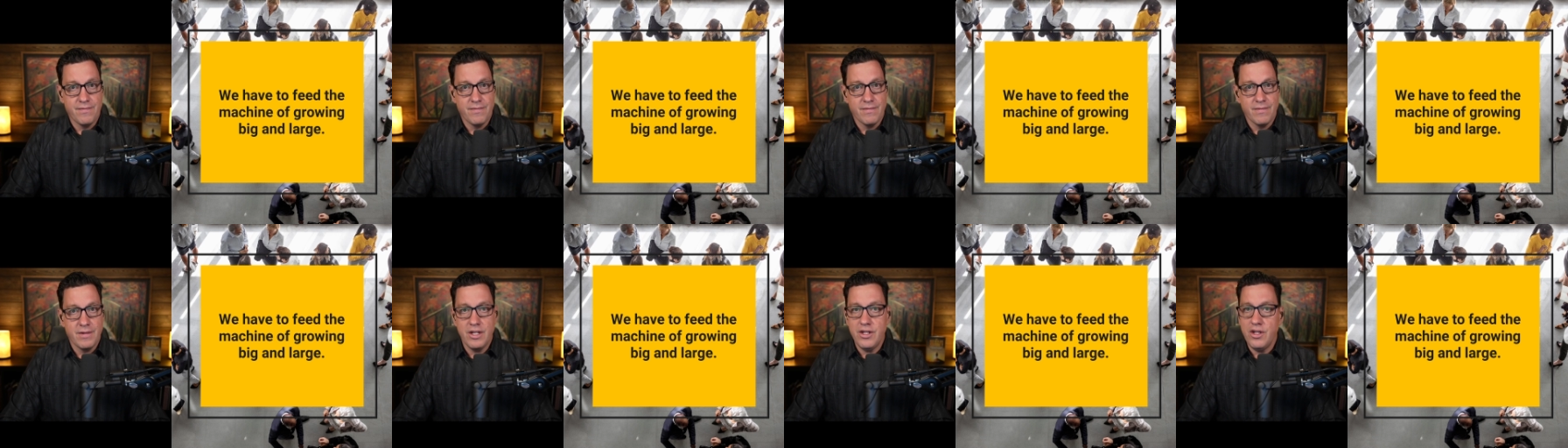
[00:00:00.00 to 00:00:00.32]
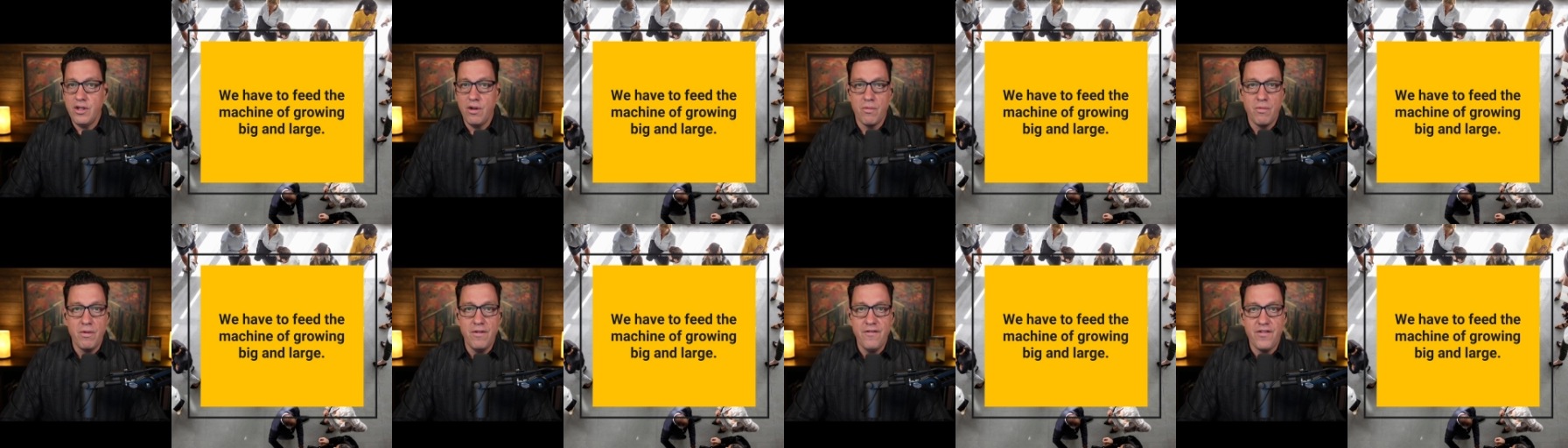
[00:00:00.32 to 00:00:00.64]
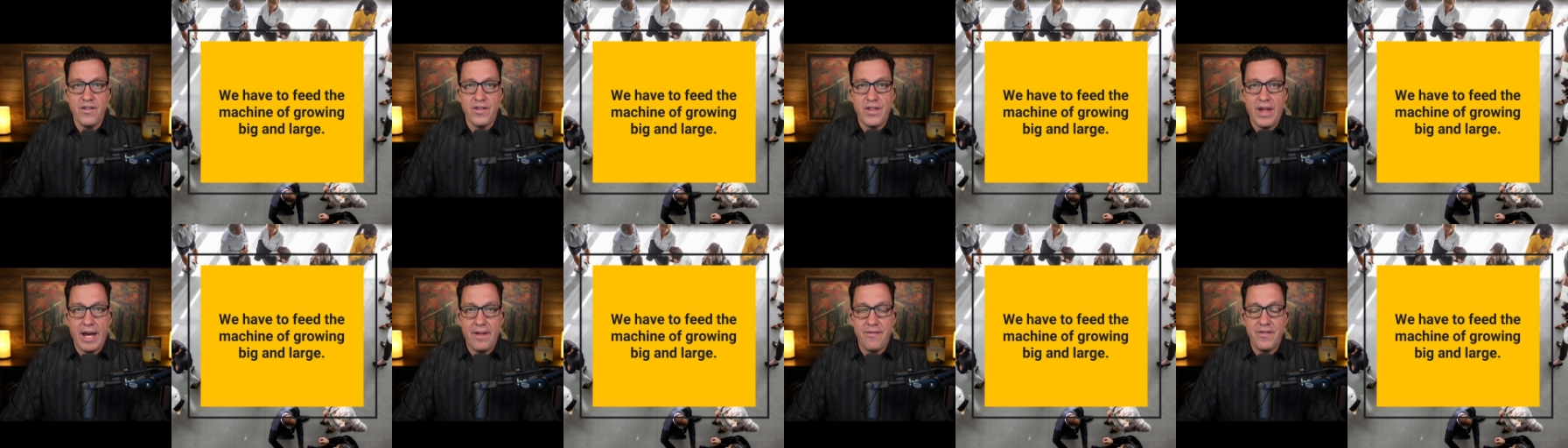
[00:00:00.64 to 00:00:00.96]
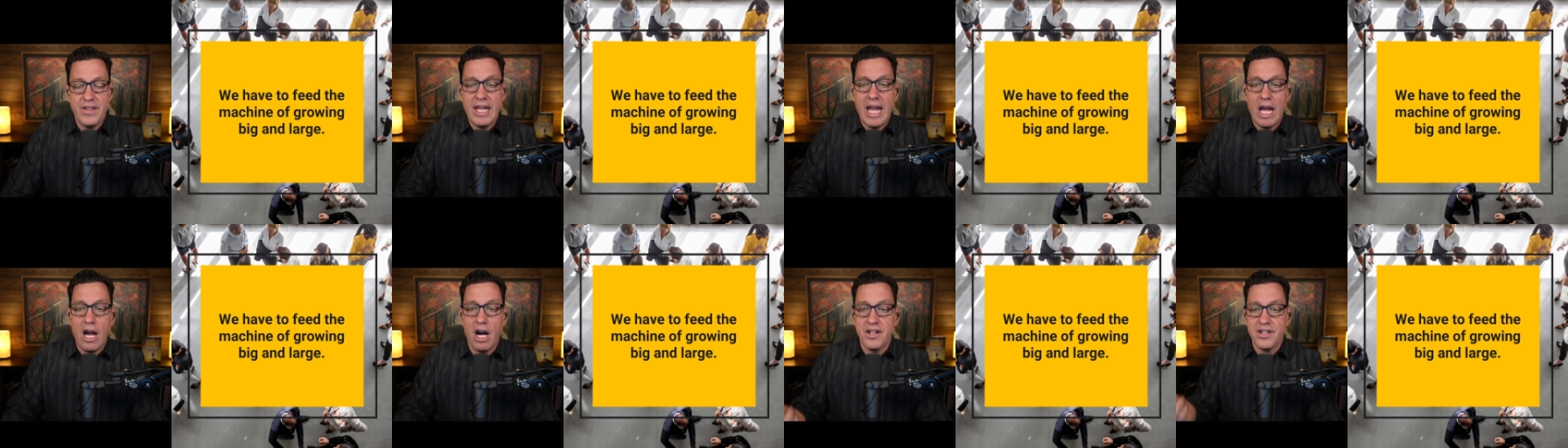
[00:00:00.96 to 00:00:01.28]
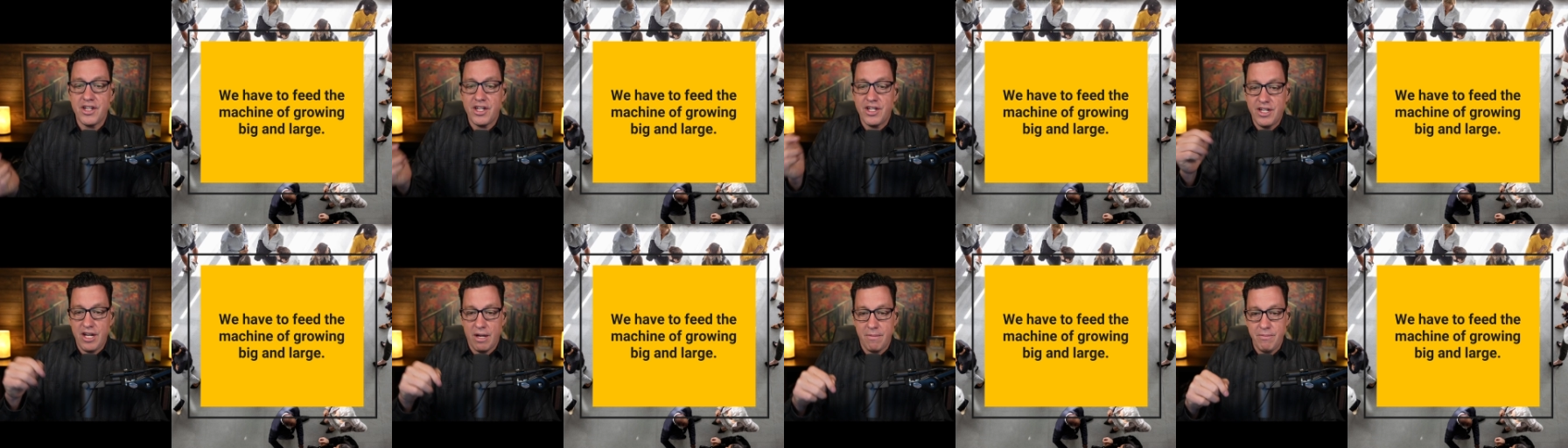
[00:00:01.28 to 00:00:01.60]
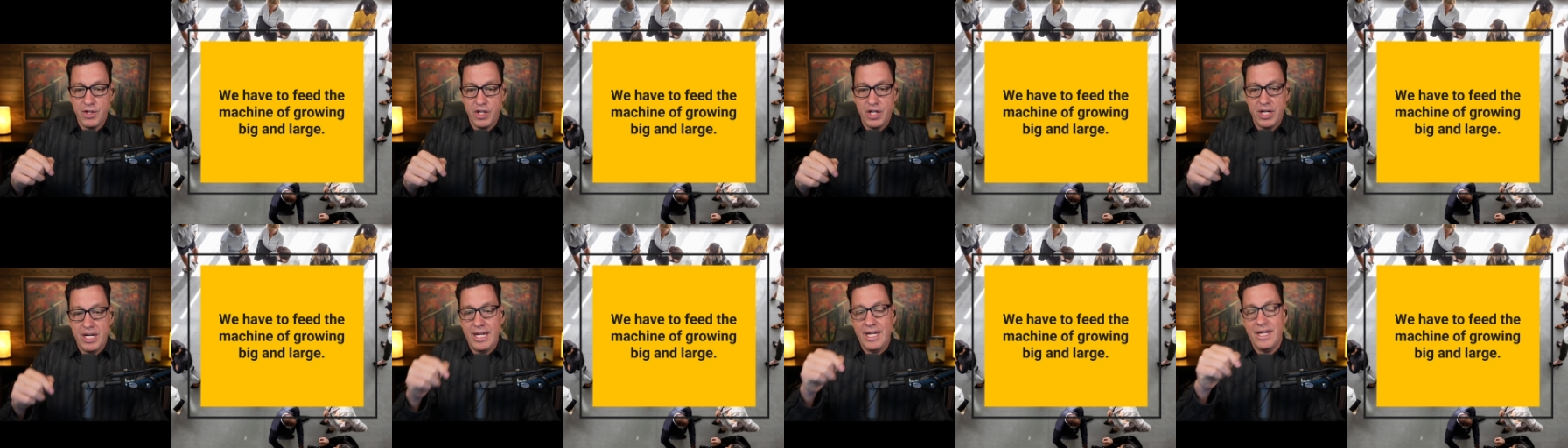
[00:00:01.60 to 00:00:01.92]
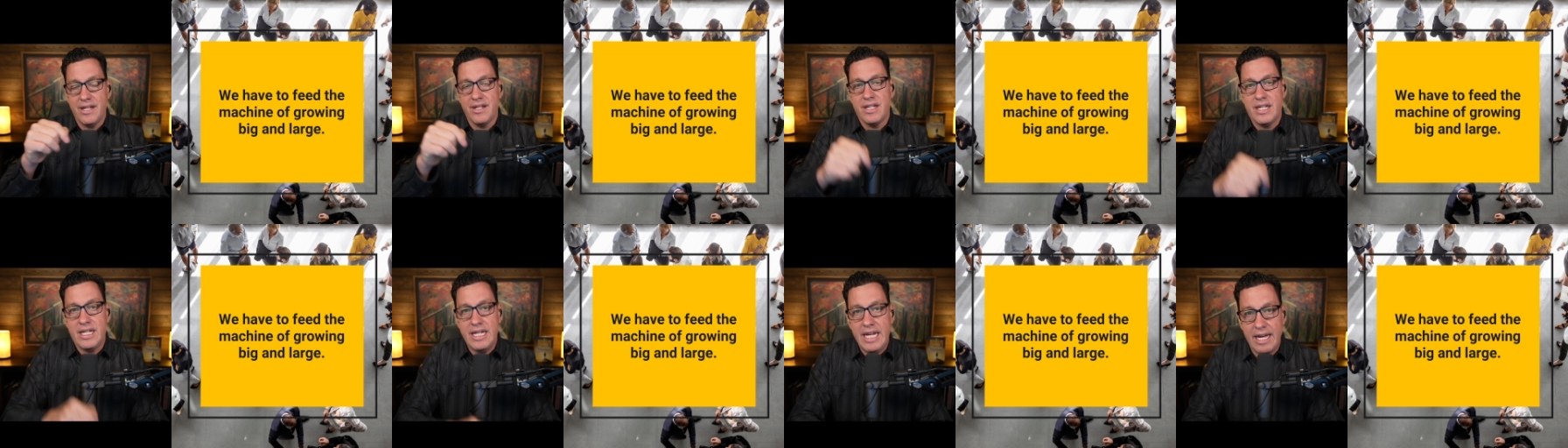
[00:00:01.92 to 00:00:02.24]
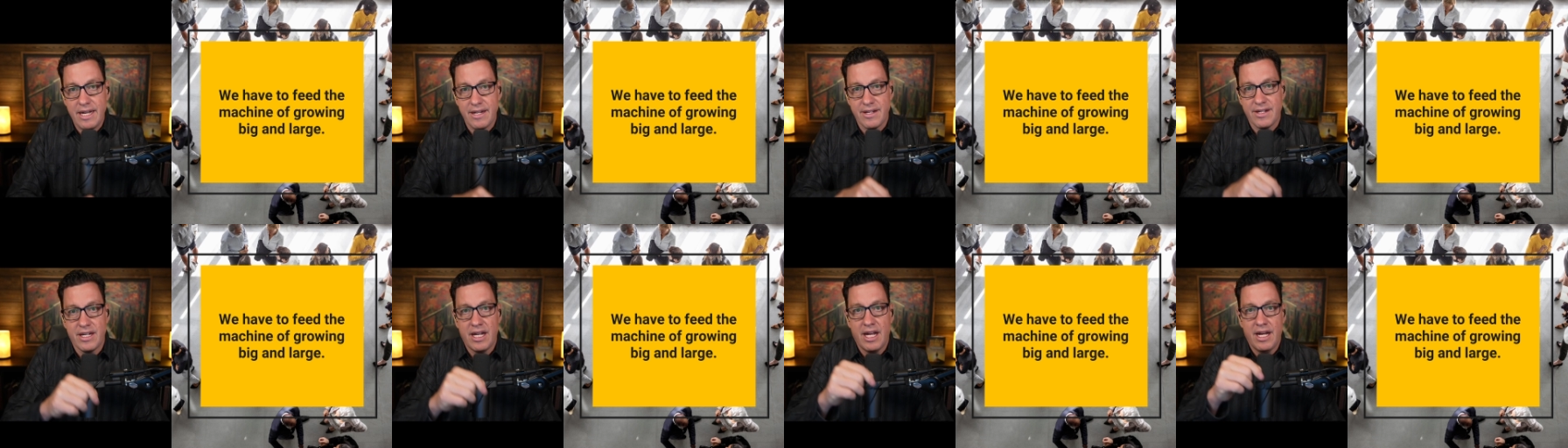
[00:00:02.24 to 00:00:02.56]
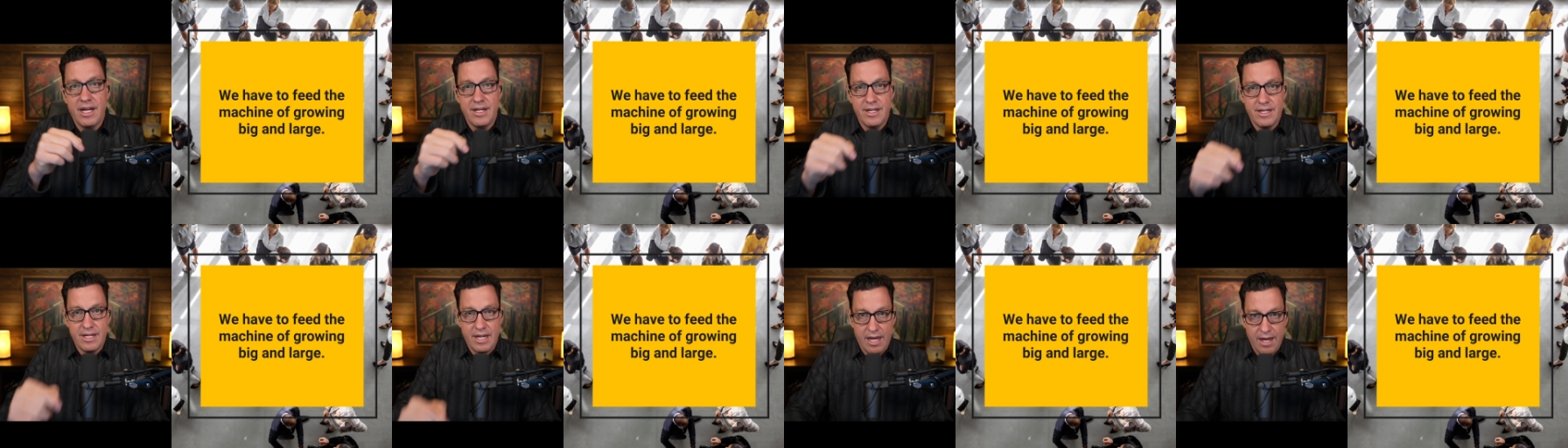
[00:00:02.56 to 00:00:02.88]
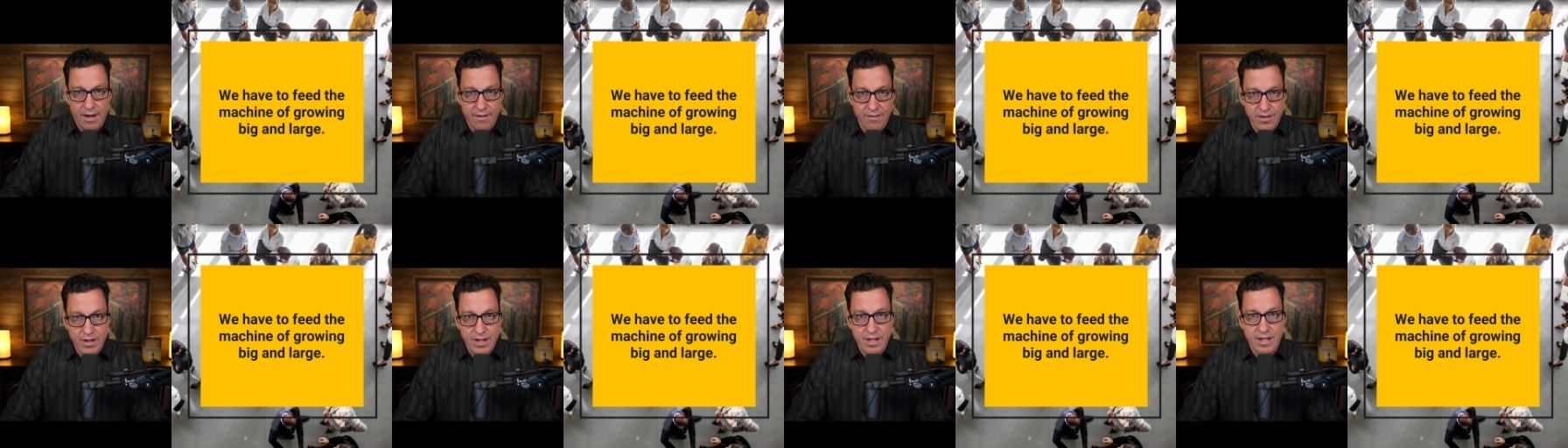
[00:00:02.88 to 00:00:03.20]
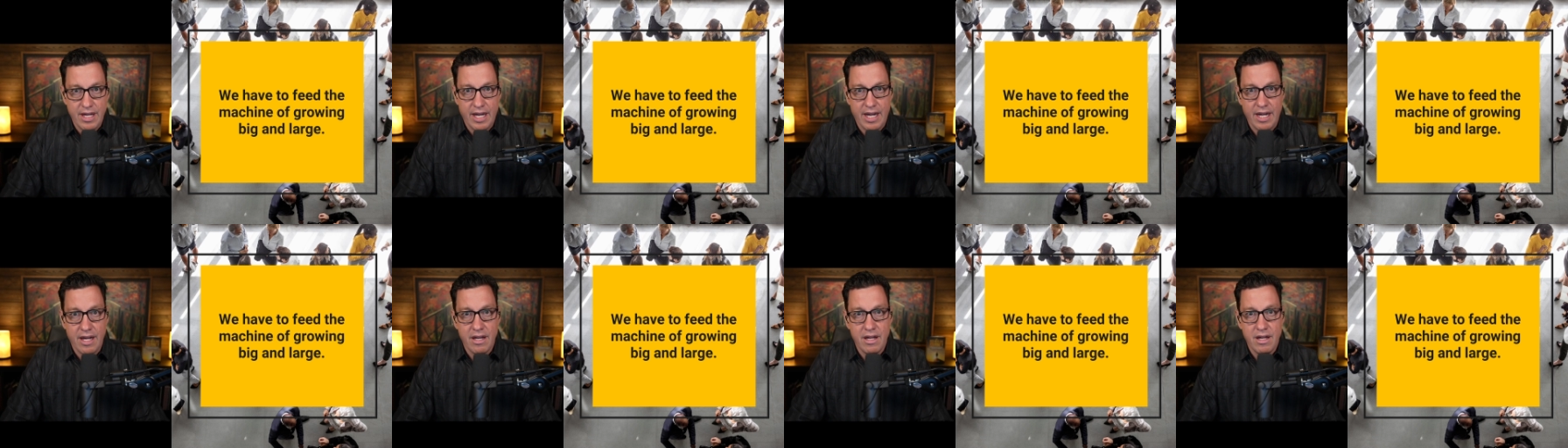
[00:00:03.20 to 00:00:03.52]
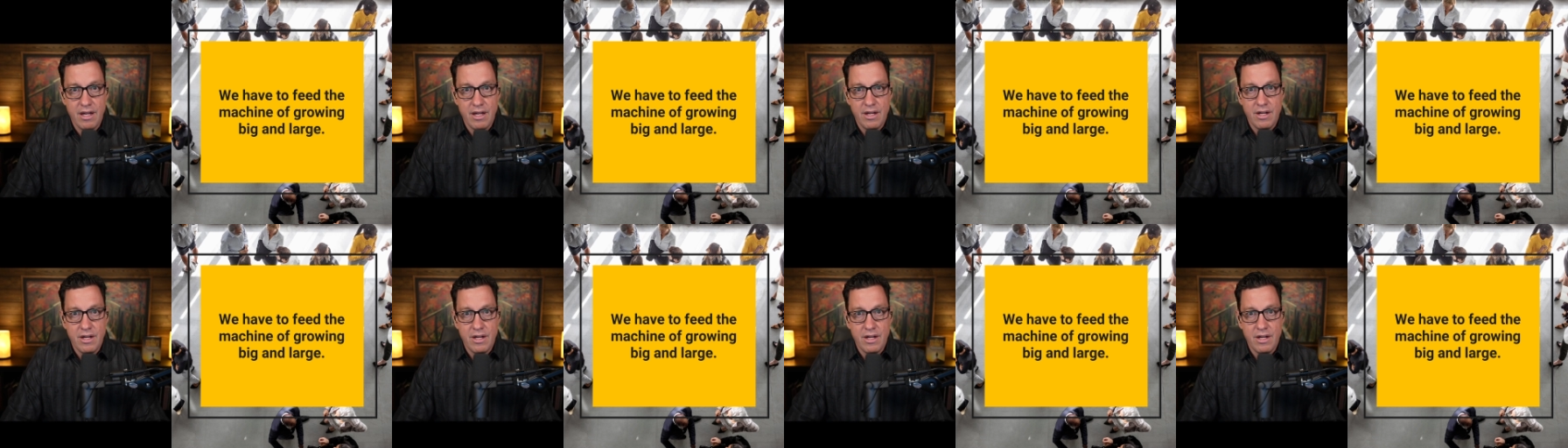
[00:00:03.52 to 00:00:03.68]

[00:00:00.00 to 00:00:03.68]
There's no room for that. The assumption is yes to everything.